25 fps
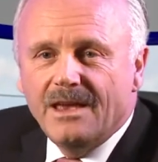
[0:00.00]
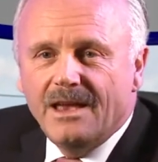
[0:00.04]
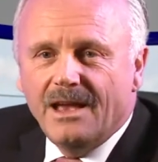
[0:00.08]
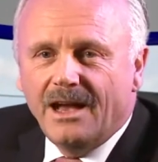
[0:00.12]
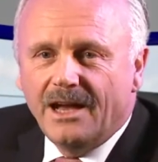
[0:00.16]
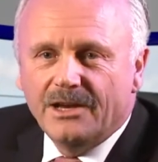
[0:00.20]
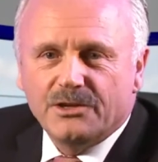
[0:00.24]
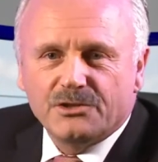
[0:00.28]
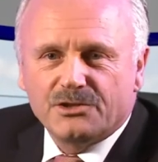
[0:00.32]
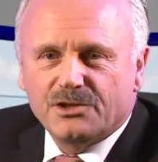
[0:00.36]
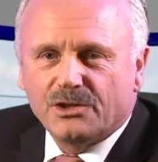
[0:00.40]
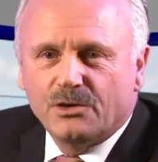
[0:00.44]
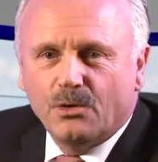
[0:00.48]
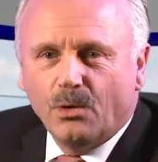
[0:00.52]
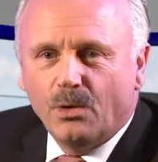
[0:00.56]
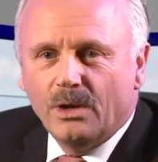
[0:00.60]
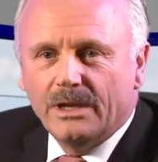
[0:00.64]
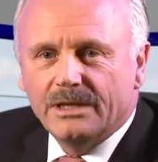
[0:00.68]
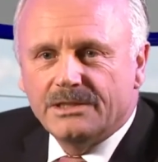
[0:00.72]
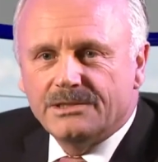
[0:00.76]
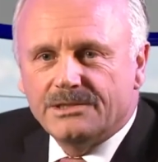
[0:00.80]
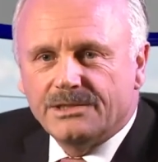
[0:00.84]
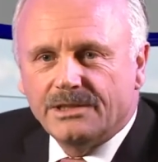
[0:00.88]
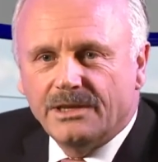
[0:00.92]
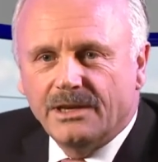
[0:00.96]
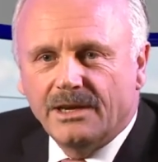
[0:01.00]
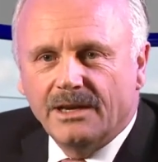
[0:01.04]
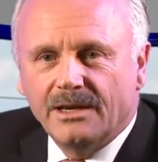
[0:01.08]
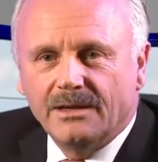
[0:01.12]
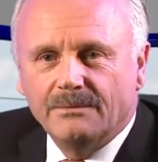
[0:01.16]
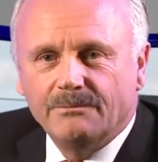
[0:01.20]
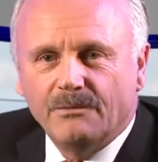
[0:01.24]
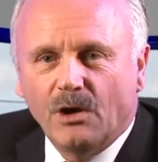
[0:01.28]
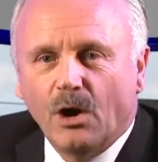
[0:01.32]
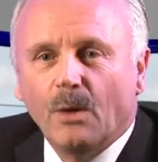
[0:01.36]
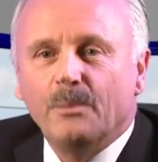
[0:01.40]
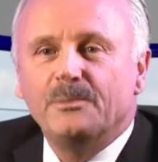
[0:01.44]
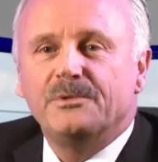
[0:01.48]
I used to call it
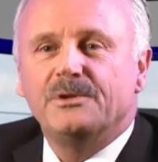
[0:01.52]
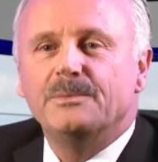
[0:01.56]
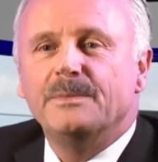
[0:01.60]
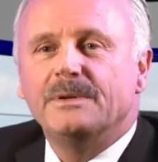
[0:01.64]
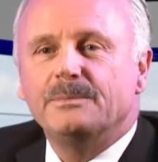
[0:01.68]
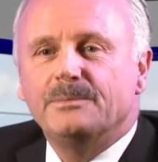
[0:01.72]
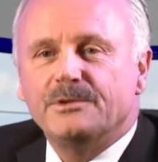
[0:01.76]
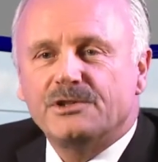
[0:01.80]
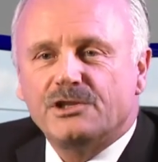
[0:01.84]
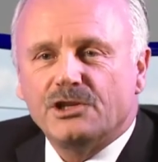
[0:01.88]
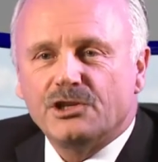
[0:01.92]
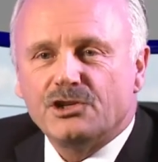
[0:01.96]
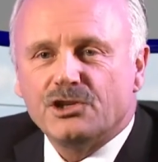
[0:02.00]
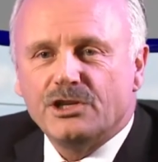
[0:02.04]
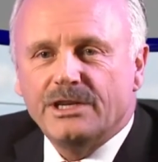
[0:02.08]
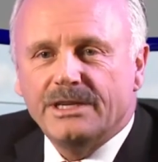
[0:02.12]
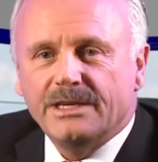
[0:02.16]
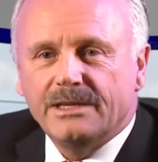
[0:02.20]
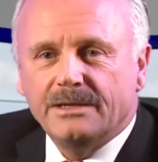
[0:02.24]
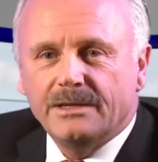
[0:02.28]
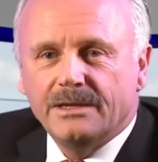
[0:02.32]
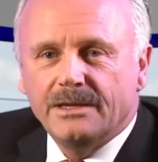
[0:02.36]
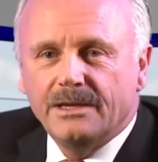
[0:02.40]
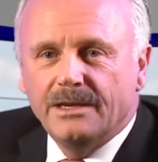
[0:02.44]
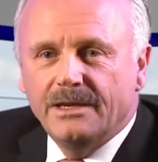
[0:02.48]
optimal positioning.